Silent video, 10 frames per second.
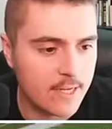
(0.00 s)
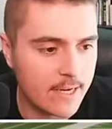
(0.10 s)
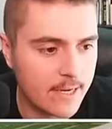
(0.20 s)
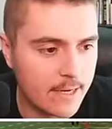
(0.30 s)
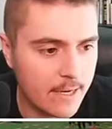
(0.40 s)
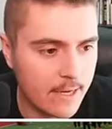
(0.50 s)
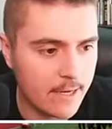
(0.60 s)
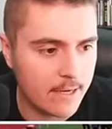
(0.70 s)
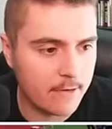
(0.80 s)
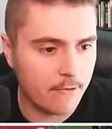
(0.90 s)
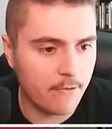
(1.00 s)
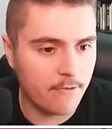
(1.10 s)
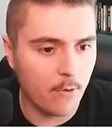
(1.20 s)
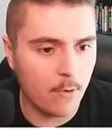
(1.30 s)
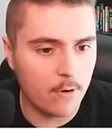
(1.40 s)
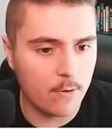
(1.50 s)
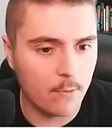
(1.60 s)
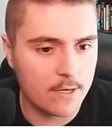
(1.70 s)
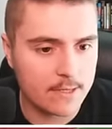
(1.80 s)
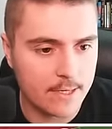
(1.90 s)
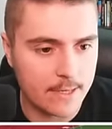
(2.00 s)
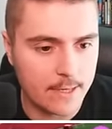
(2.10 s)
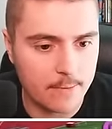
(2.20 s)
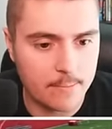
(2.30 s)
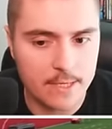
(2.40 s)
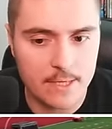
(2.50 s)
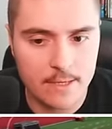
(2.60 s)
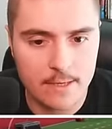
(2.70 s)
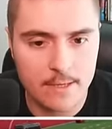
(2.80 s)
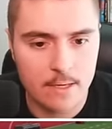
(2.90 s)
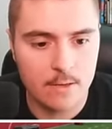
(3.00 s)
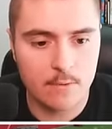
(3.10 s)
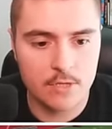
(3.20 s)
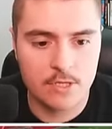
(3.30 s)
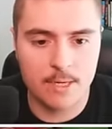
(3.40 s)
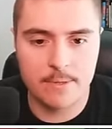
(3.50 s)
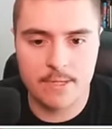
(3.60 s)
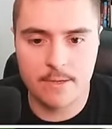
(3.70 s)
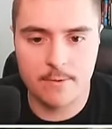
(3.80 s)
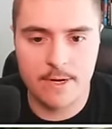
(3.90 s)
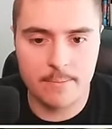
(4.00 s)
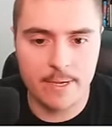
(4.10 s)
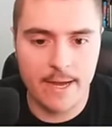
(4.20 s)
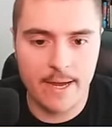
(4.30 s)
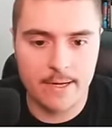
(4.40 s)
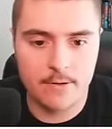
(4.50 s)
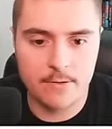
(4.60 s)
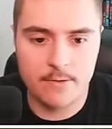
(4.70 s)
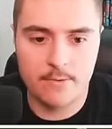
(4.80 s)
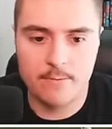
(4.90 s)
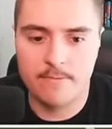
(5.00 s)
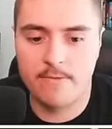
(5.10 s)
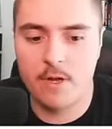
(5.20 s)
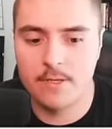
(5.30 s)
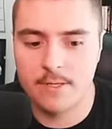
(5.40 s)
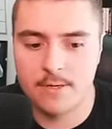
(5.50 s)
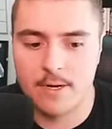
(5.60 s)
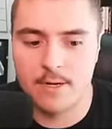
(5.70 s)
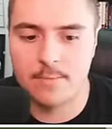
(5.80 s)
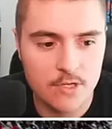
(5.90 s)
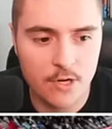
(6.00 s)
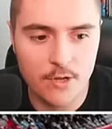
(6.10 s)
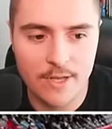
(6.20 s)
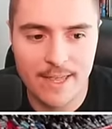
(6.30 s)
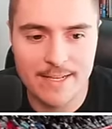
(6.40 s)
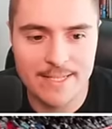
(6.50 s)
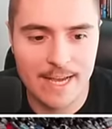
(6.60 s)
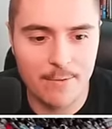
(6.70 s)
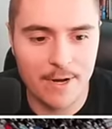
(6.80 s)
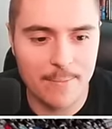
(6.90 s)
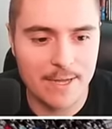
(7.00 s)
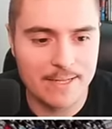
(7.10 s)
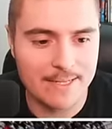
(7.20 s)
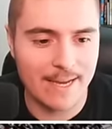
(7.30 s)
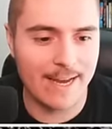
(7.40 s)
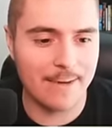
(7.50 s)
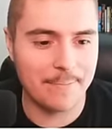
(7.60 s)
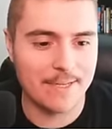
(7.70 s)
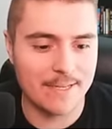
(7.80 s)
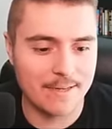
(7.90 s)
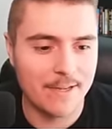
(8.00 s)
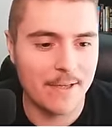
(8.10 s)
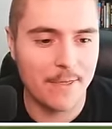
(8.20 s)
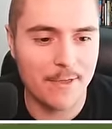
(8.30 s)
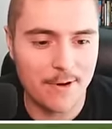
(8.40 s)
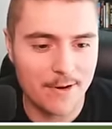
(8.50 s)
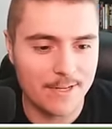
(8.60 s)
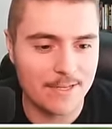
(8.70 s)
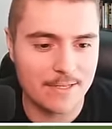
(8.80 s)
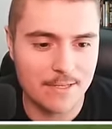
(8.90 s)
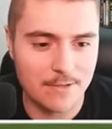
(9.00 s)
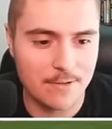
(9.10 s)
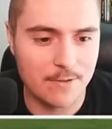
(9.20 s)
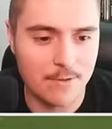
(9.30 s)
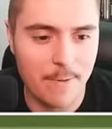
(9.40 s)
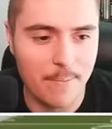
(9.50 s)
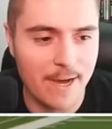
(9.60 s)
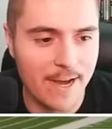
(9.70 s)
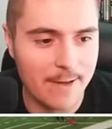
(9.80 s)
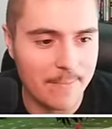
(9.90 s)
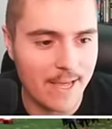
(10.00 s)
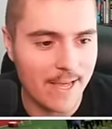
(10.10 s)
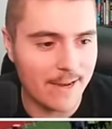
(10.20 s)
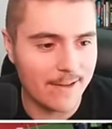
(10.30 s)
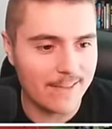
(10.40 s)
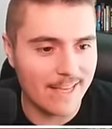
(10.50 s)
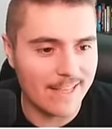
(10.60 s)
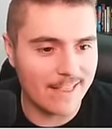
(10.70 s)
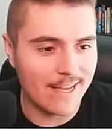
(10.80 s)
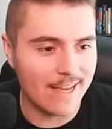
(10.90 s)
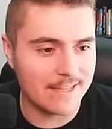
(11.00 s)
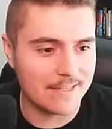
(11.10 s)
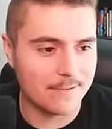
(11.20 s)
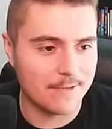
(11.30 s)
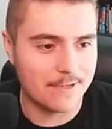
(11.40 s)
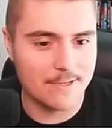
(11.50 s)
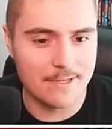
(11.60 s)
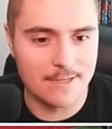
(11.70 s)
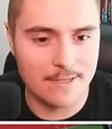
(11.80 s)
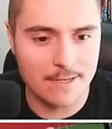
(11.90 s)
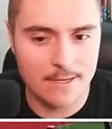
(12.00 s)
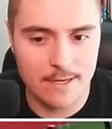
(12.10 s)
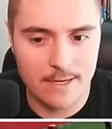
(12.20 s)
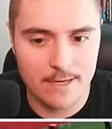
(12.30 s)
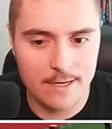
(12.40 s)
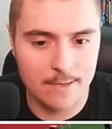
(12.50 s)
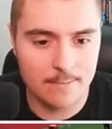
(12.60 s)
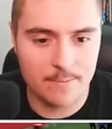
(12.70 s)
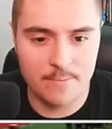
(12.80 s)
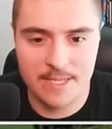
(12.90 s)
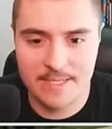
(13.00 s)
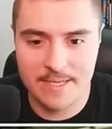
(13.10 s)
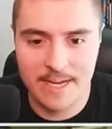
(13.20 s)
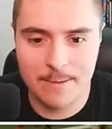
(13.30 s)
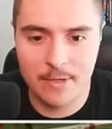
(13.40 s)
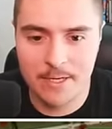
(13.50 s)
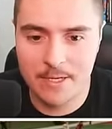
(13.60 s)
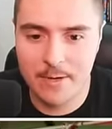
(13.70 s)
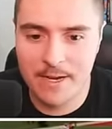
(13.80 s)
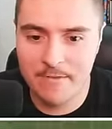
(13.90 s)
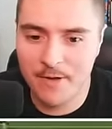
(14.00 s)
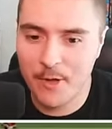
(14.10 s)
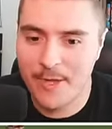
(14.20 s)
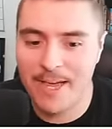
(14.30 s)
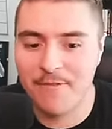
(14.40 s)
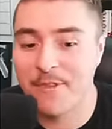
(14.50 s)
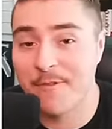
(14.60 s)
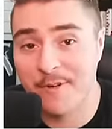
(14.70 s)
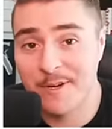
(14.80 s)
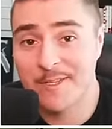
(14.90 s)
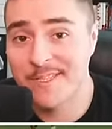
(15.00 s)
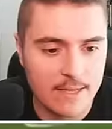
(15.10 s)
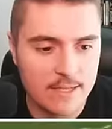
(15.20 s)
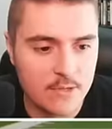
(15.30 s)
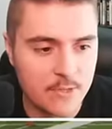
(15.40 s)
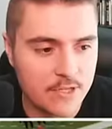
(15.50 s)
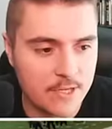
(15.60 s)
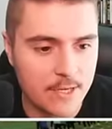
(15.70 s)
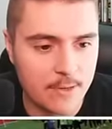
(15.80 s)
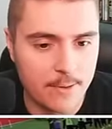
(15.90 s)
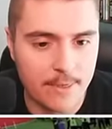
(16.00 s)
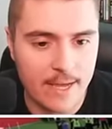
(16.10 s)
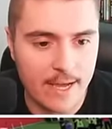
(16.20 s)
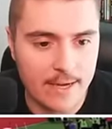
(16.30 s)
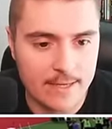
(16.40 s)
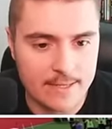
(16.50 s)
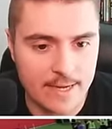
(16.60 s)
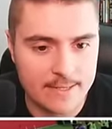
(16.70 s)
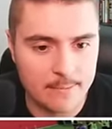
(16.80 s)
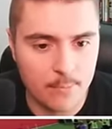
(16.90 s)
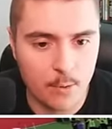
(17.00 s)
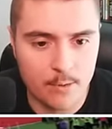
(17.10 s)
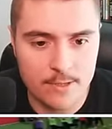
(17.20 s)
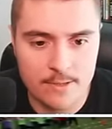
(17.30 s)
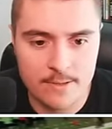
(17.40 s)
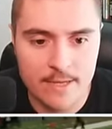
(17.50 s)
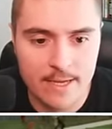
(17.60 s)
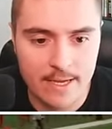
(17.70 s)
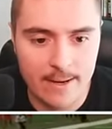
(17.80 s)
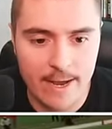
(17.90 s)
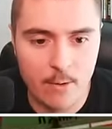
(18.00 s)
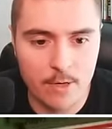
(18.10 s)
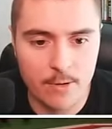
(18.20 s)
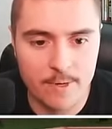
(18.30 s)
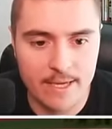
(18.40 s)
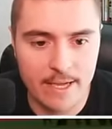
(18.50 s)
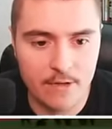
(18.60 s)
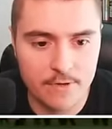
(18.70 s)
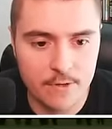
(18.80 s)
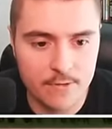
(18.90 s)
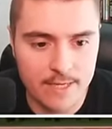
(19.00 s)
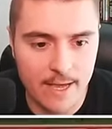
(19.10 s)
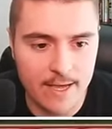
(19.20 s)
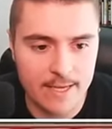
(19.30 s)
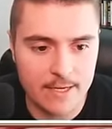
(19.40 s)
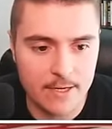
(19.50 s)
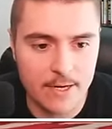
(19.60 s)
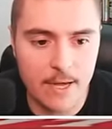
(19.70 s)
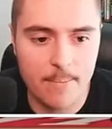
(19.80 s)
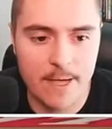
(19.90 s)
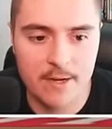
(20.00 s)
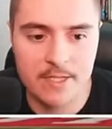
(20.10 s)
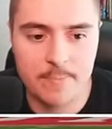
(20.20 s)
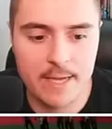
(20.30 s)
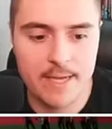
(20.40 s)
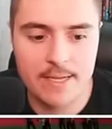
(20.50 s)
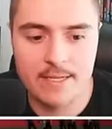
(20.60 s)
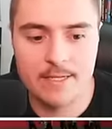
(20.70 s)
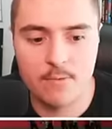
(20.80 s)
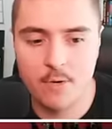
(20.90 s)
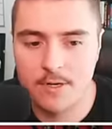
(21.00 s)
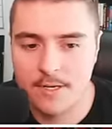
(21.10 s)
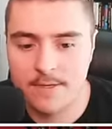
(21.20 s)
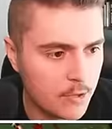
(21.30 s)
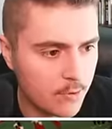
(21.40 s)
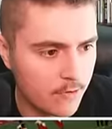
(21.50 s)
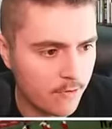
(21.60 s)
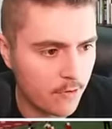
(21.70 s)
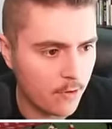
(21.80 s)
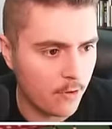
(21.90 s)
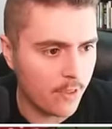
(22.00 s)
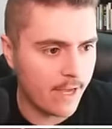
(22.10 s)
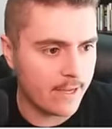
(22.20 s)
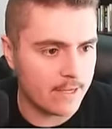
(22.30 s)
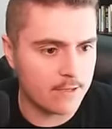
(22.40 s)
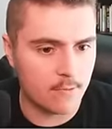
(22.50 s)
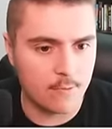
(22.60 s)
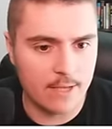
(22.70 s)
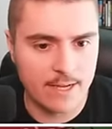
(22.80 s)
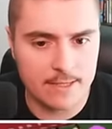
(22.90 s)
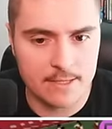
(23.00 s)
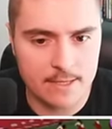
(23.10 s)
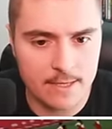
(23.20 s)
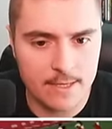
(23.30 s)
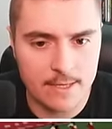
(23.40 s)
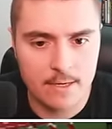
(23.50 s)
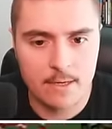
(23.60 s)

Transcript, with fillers: Second and four. What's it going to be? We'll just dump it to the running back who falls on the ground. Surely that is not what I meant to happen third into My bad on that last one. Um, this time you can go ahead and fall down for the first. At least we secured that because that's important. And now we'll go to McKelvin, who's got a good amount of space to work it. Beautiful. That is what we like to see.